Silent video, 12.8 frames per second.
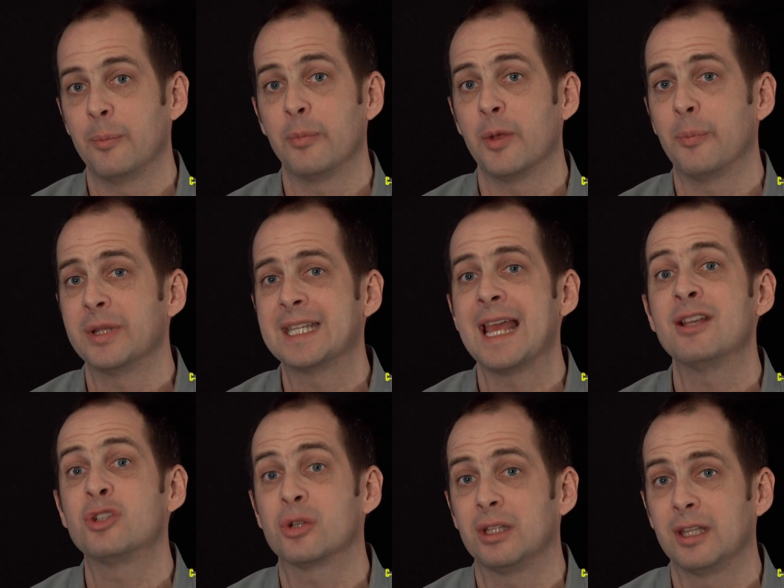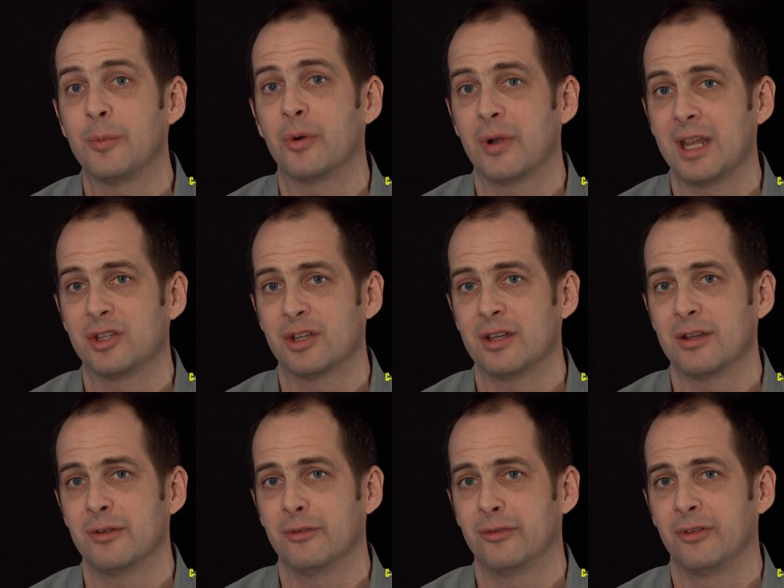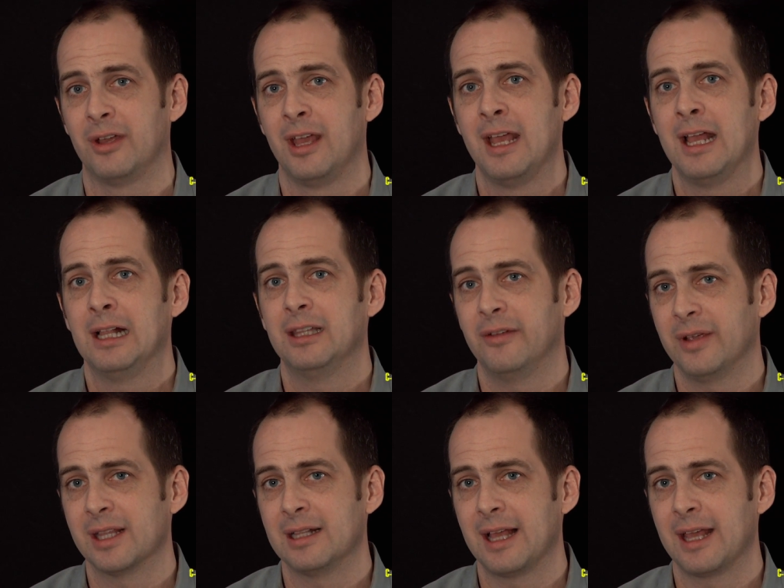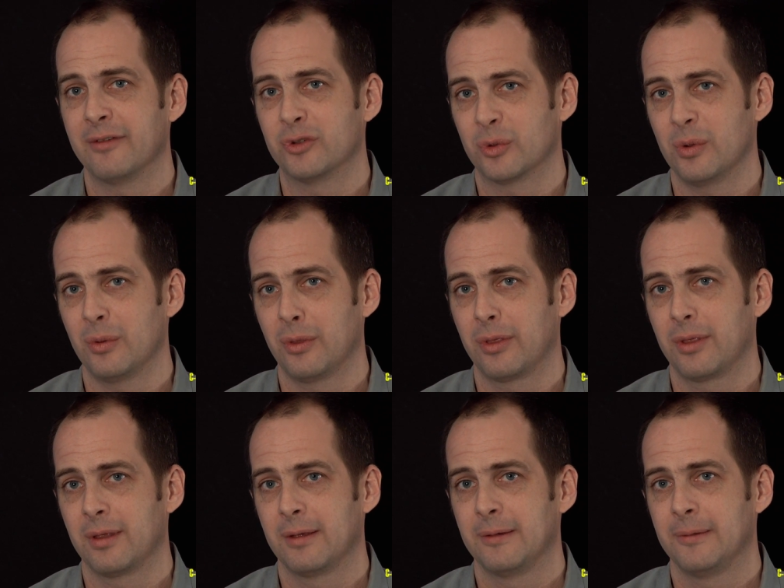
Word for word: the potential liberation of living in the light of truth.